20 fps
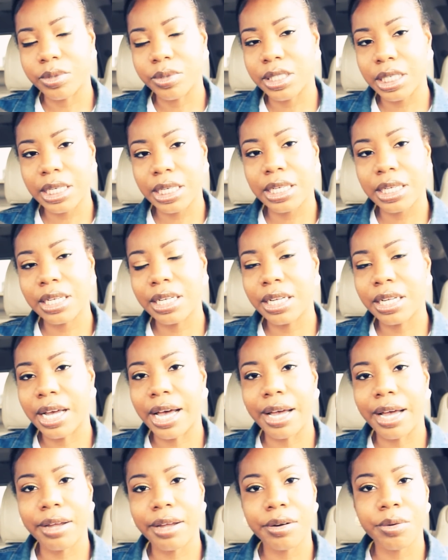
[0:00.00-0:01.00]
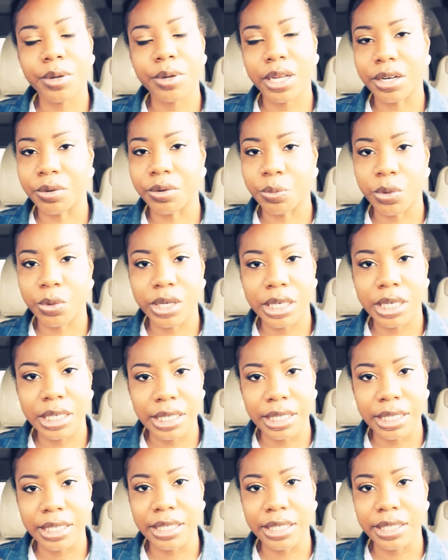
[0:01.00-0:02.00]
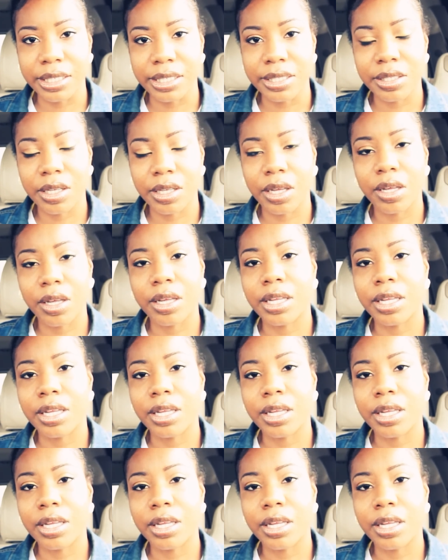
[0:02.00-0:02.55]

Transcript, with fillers: T, I don't care what it is,